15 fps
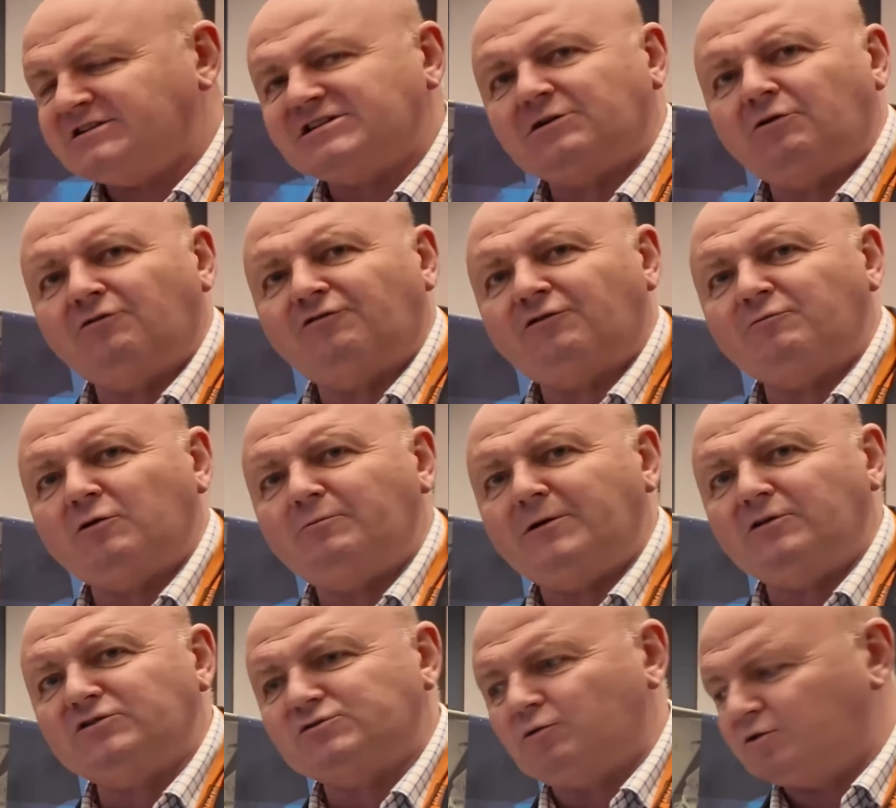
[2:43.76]
and so on from your
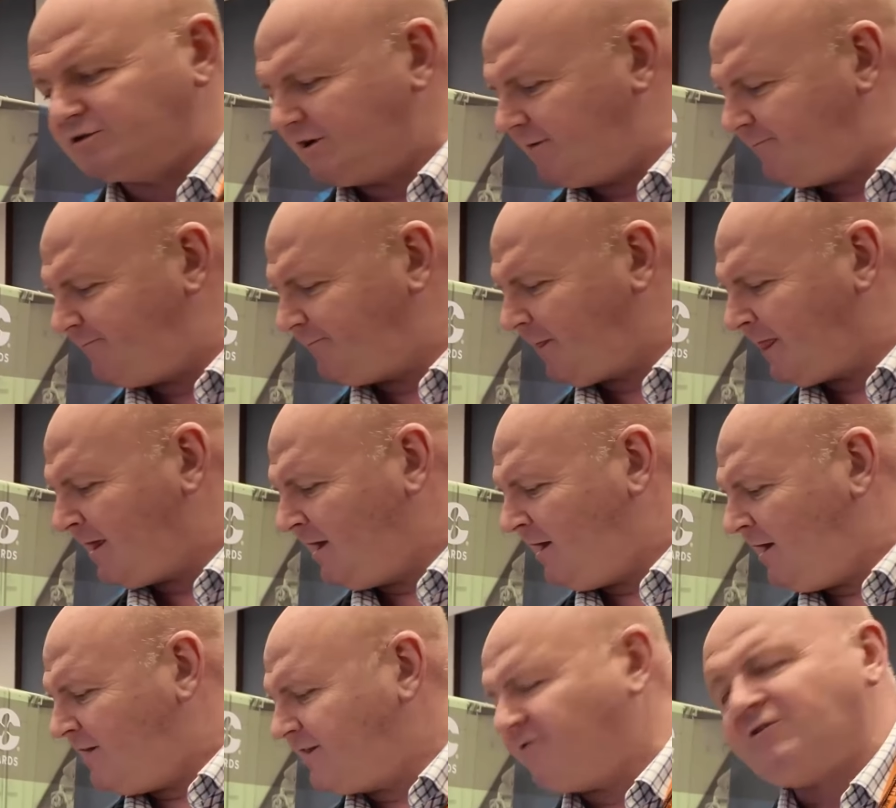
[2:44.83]
bilge water.
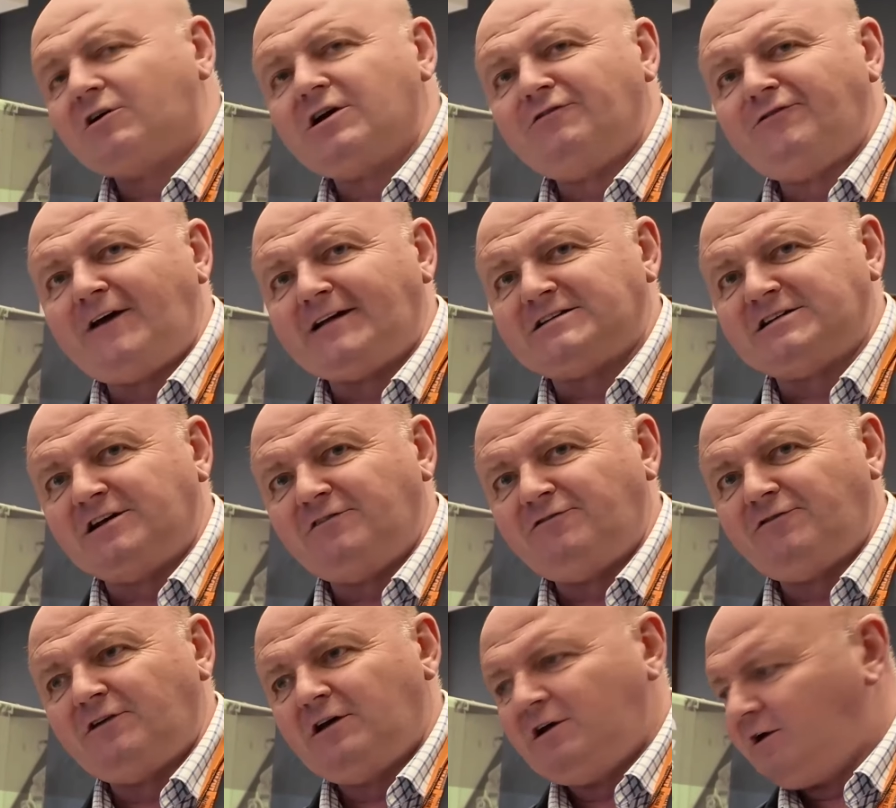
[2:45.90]
They're very effective,
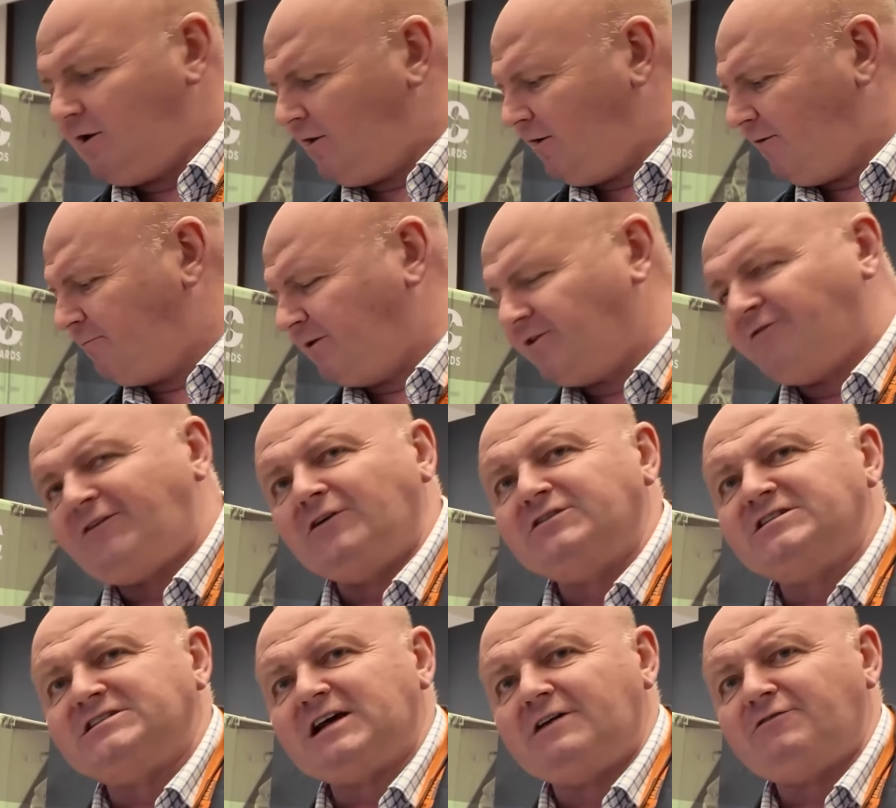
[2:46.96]
but the
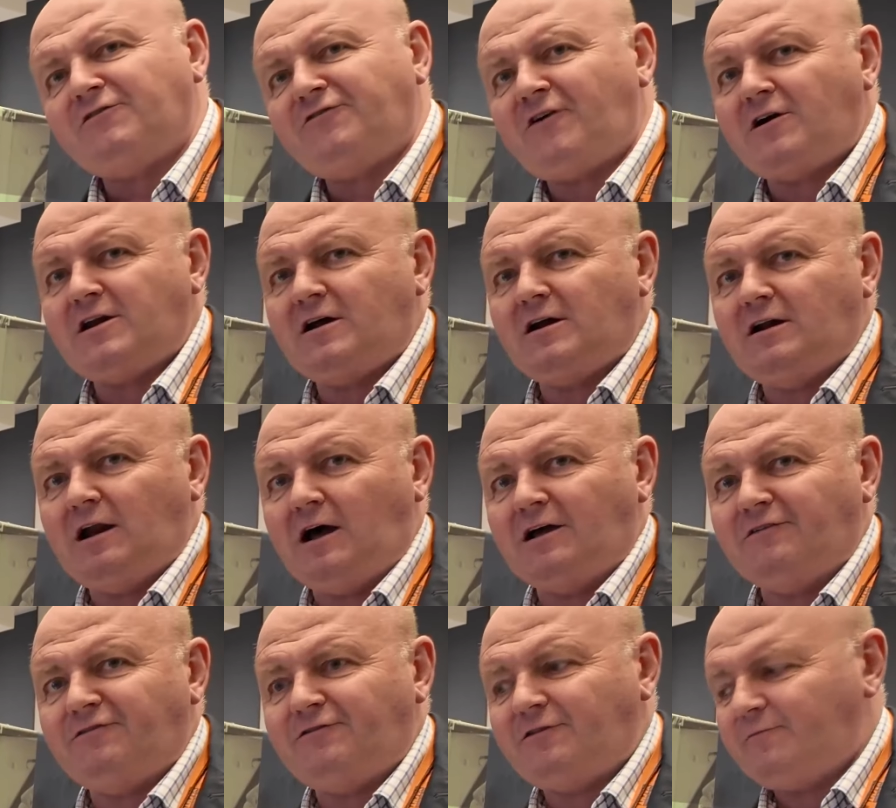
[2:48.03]
filters have a finite
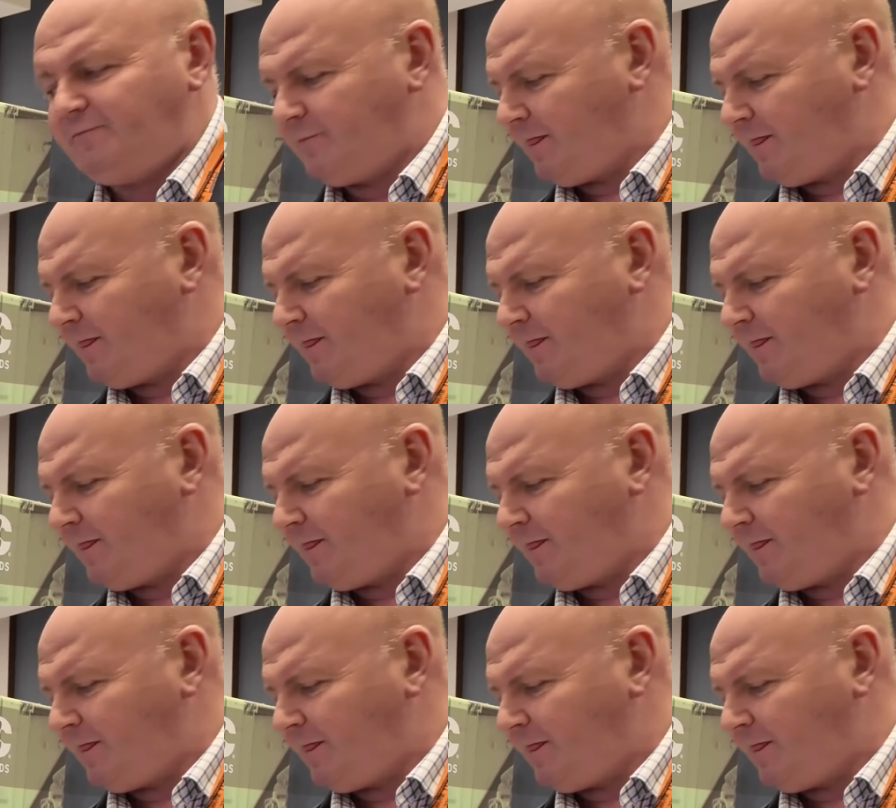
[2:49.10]
life.